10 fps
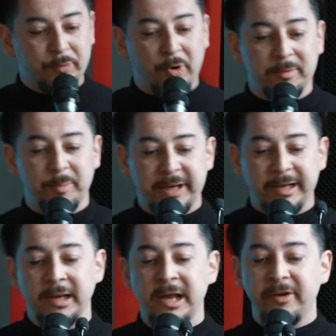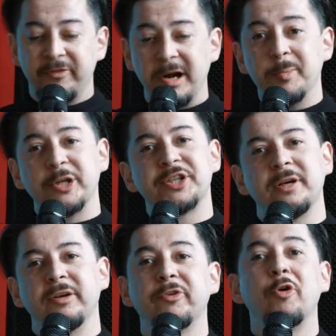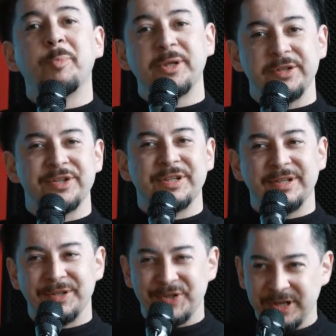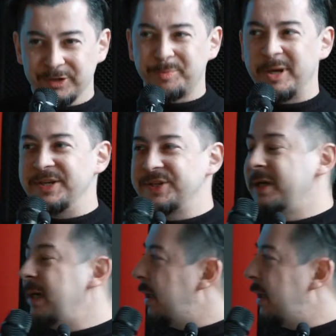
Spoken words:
one being very much kind of competence and skills based,